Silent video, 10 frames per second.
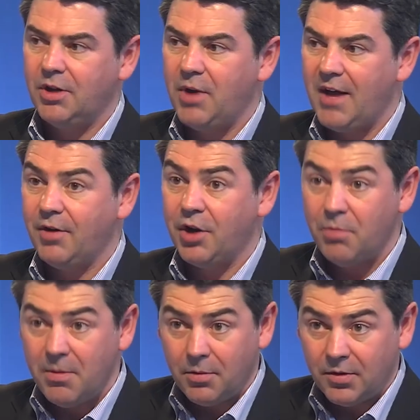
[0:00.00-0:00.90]
we have a
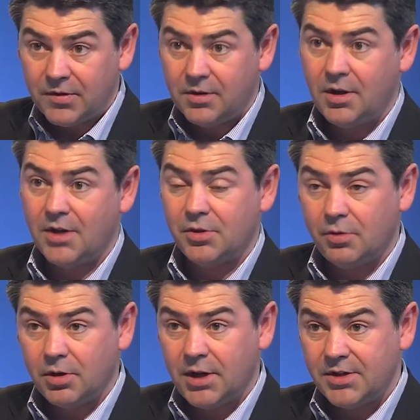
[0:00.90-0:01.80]
tables as an
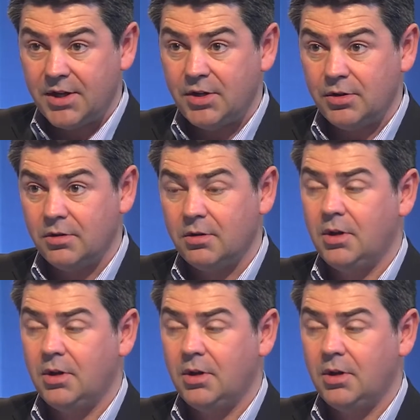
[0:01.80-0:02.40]
organisation